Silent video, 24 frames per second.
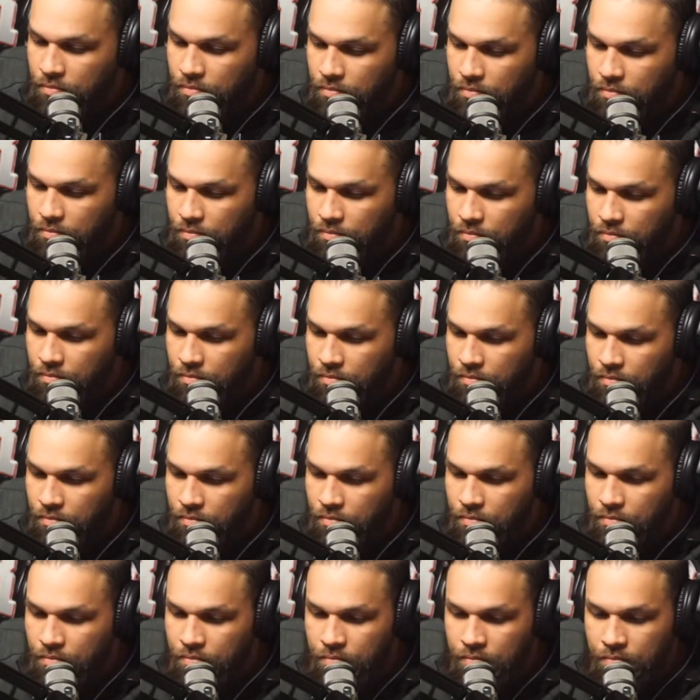
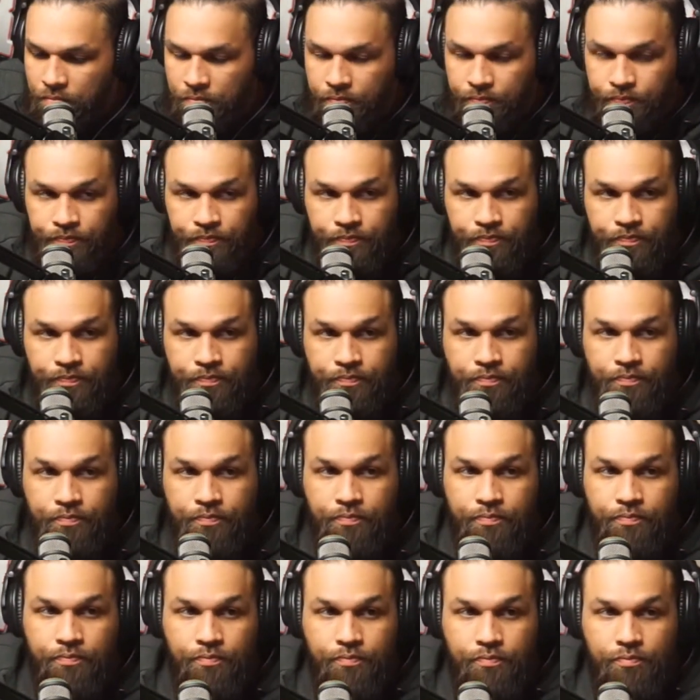
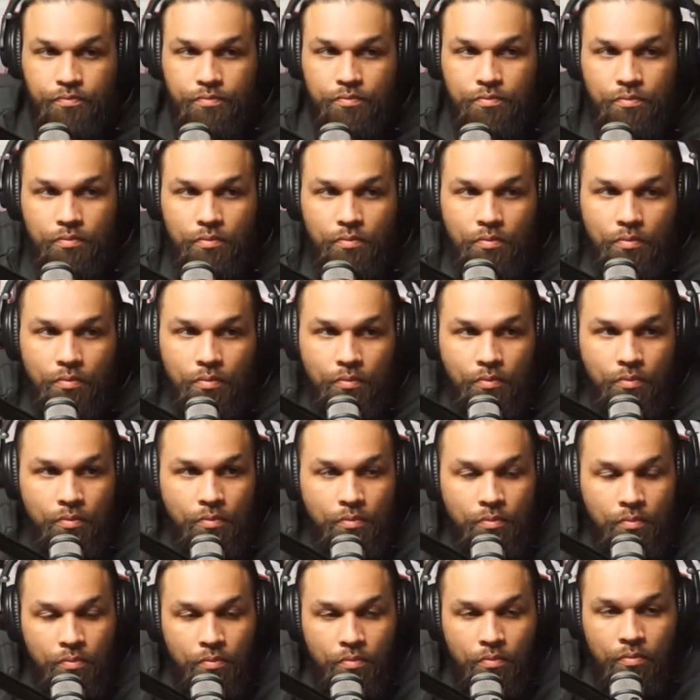
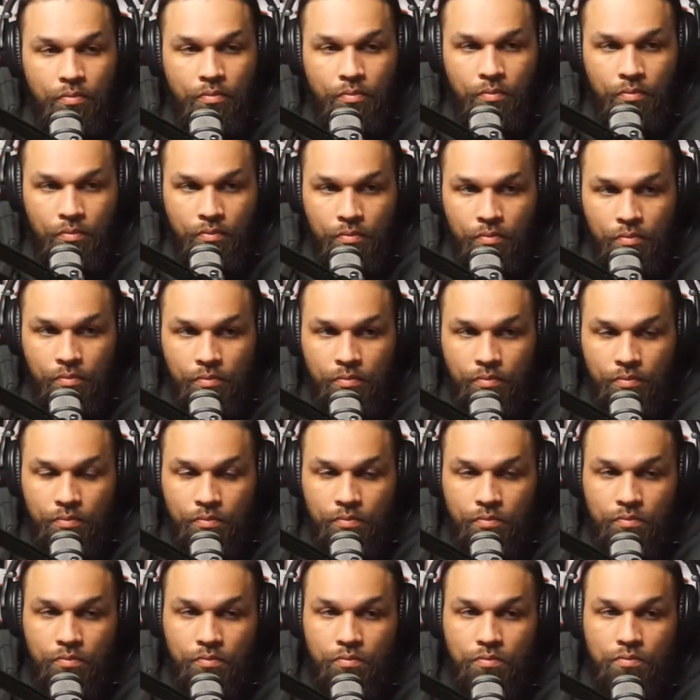
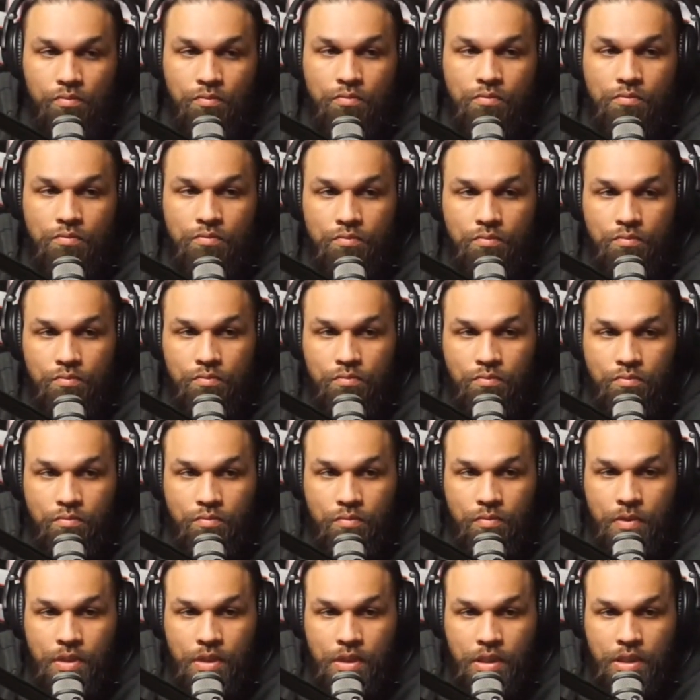
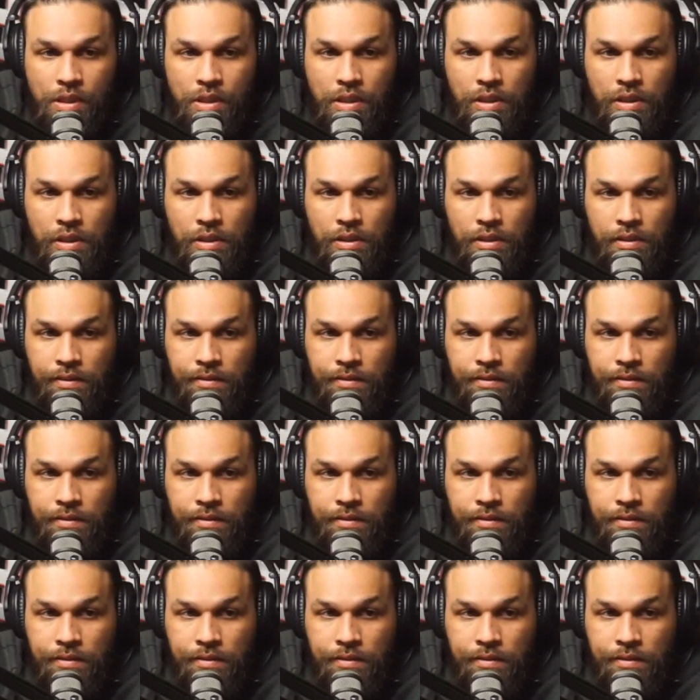(silent)